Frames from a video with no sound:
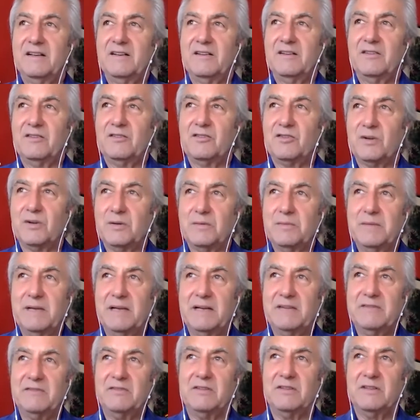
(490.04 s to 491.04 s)
So
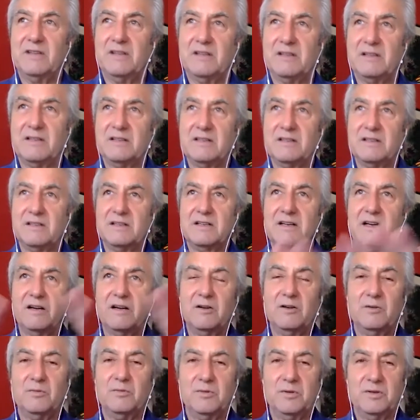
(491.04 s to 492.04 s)
imagine that the
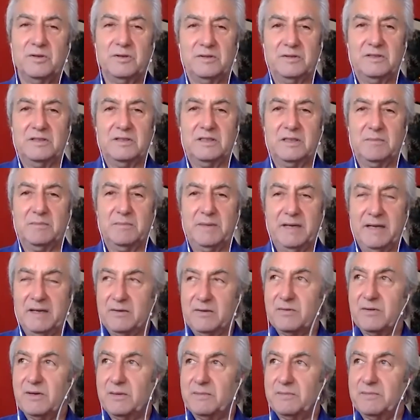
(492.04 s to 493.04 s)
entire world is a
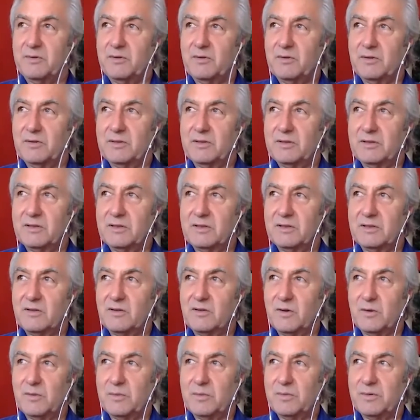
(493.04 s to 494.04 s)
bankrupt
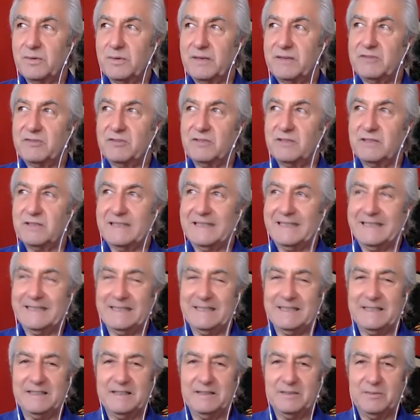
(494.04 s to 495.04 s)
corporation
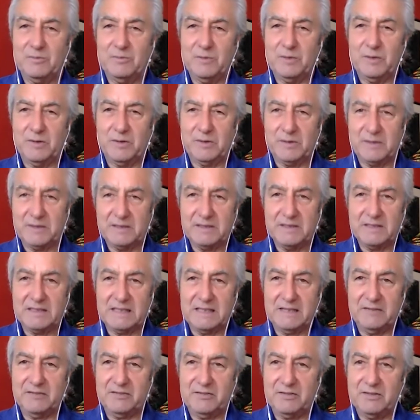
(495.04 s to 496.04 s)
in
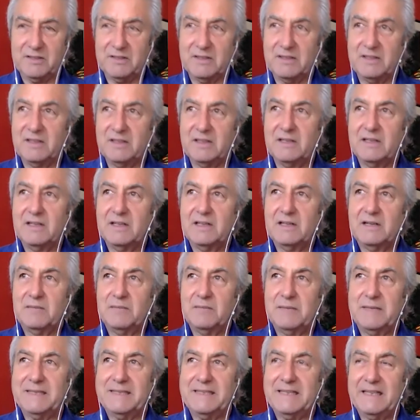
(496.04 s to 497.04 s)
reorganization,
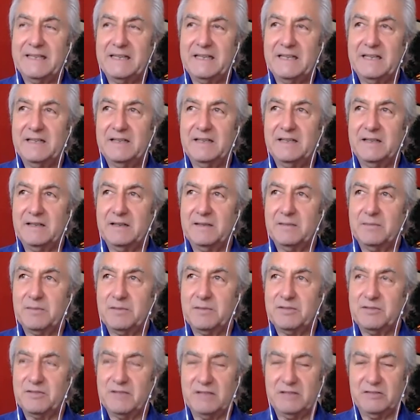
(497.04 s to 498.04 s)
maintaining
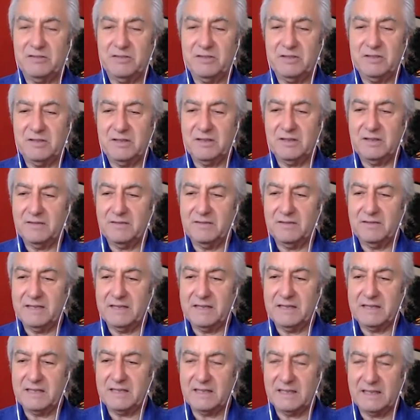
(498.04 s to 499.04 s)
possession of the
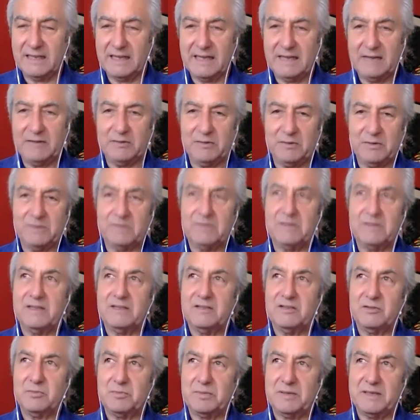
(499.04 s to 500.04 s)
collateral
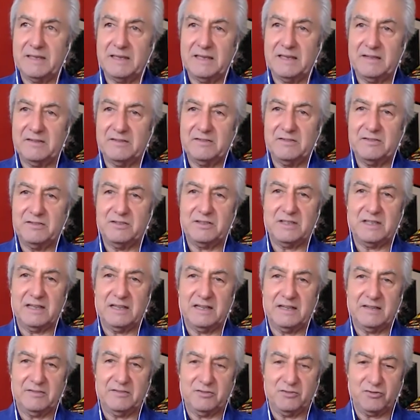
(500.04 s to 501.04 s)
that's pledged
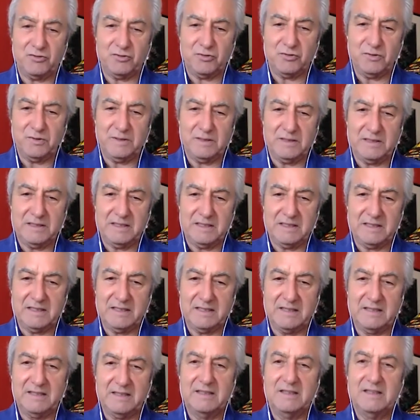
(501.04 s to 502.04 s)
as
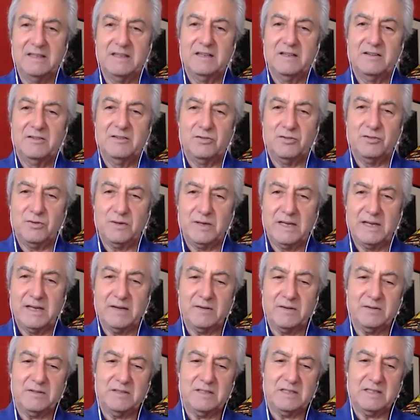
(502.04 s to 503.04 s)
surety to
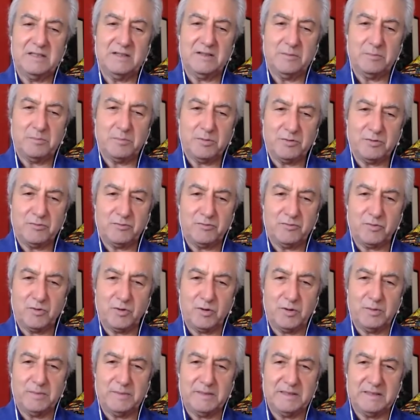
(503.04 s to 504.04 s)
guarantee the
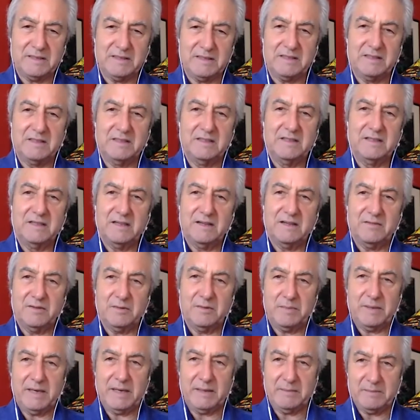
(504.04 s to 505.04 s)
performance of the
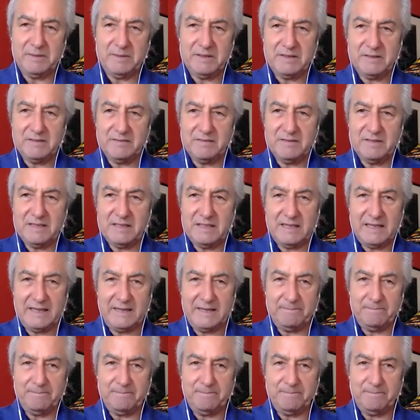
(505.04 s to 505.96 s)
payment of the debt.